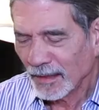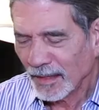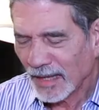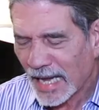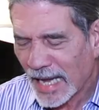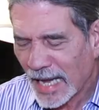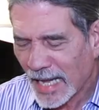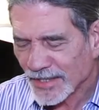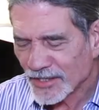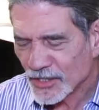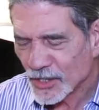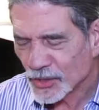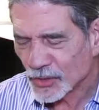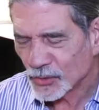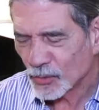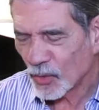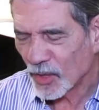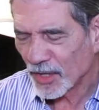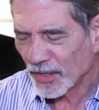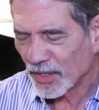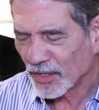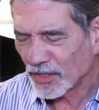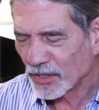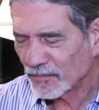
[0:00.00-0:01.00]
I just
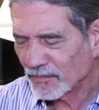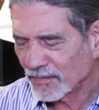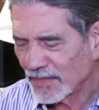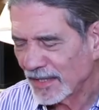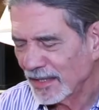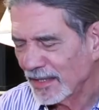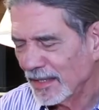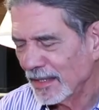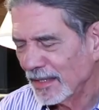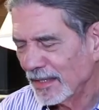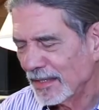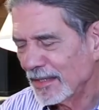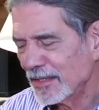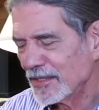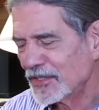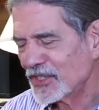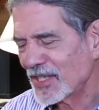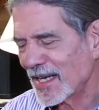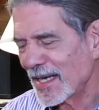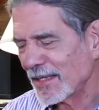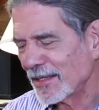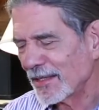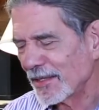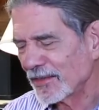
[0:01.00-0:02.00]
want to
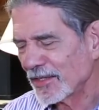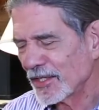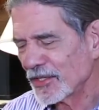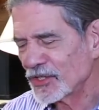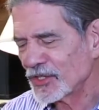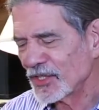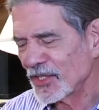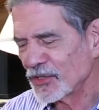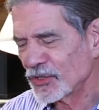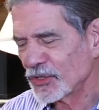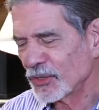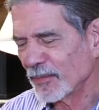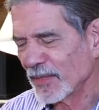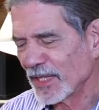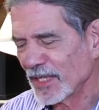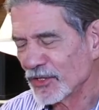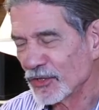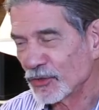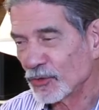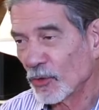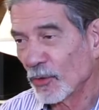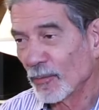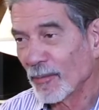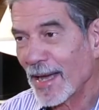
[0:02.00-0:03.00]
say that this instrument
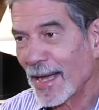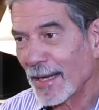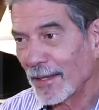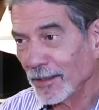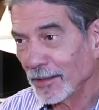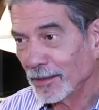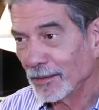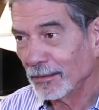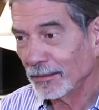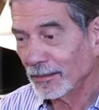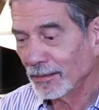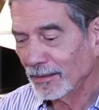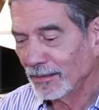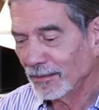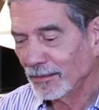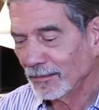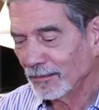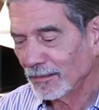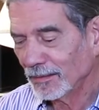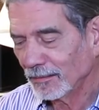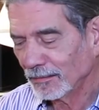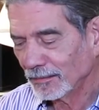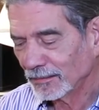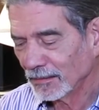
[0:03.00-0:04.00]
is chromatic,
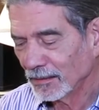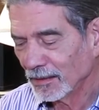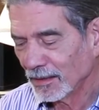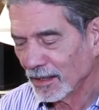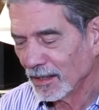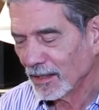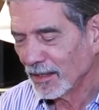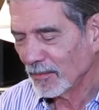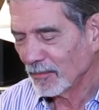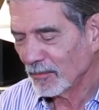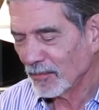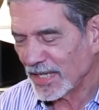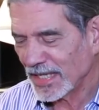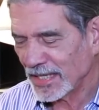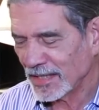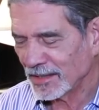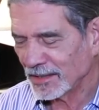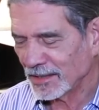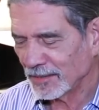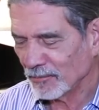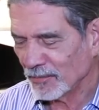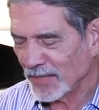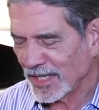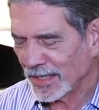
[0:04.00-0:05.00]

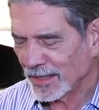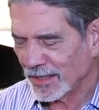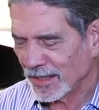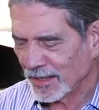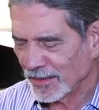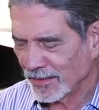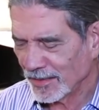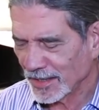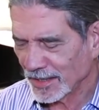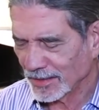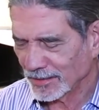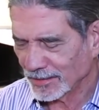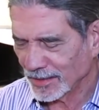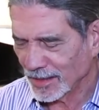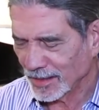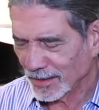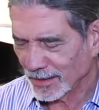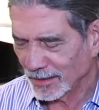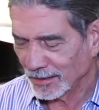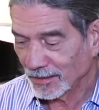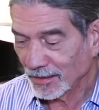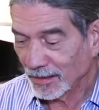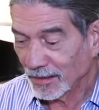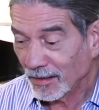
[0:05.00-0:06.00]
meaning that
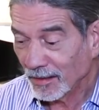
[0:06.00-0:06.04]
that